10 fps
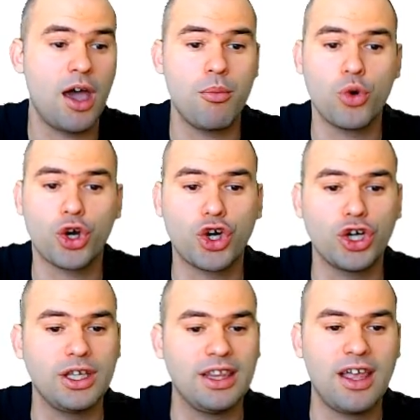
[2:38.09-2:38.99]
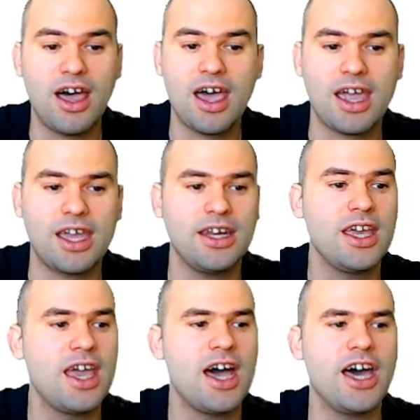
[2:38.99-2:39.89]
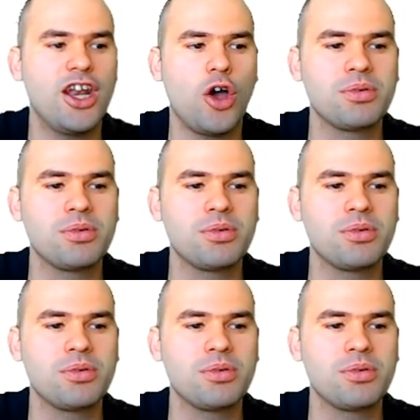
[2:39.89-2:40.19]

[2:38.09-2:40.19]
A more curly line, an